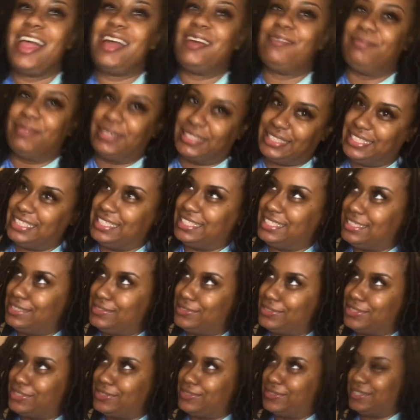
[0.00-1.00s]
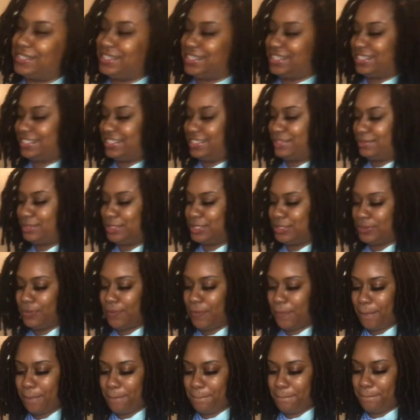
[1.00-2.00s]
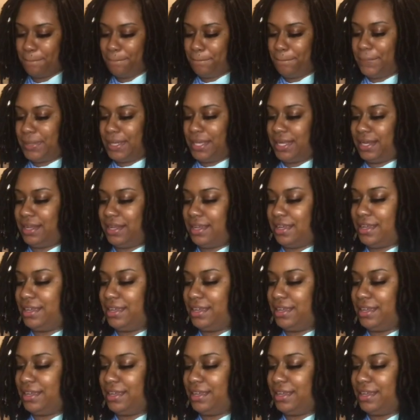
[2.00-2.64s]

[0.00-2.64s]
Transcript: my titties were showing in that jumpsuit. But